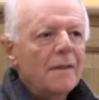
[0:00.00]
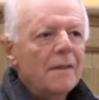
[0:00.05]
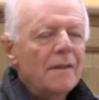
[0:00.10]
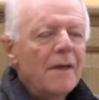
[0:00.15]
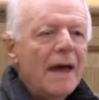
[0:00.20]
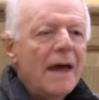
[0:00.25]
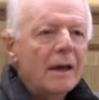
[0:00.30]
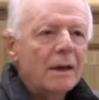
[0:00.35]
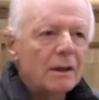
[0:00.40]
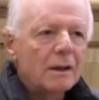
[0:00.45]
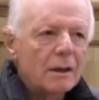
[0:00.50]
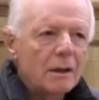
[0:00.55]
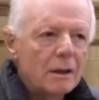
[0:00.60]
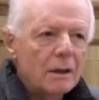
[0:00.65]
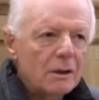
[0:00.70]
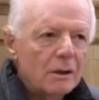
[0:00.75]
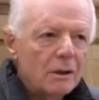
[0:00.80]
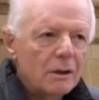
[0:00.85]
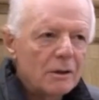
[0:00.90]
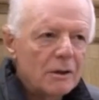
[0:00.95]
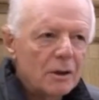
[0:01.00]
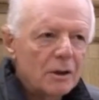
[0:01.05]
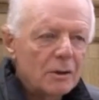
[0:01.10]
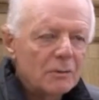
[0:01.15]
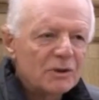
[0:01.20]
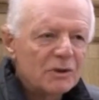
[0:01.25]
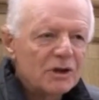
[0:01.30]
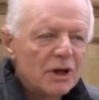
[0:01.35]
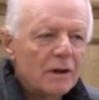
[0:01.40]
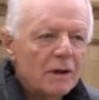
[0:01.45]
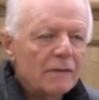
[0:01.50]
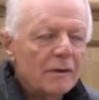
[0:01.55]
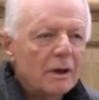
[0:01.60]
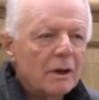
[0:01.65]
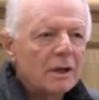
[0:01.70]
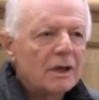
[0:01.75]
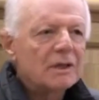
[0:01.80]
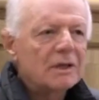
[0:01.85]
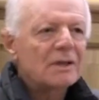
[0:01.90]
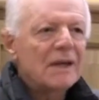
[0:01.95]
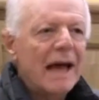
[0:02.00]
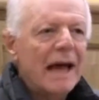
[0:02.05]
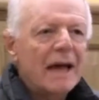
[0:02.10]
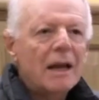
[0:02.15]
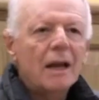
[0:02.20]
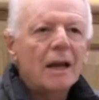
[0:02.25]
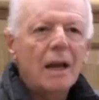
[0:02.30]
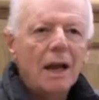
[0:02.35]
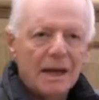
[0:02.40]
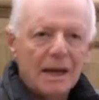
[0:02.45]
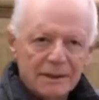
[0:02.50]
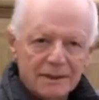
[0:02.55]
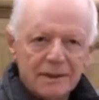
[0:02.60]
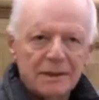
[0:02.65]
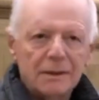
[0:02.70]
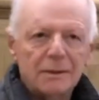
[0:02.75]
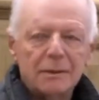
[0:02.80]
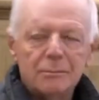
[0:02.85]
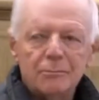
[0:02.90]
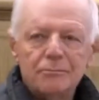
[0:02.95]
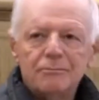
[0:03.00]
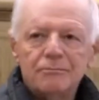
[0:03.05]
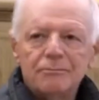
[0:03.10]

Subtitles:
Then the observer is analyzing them.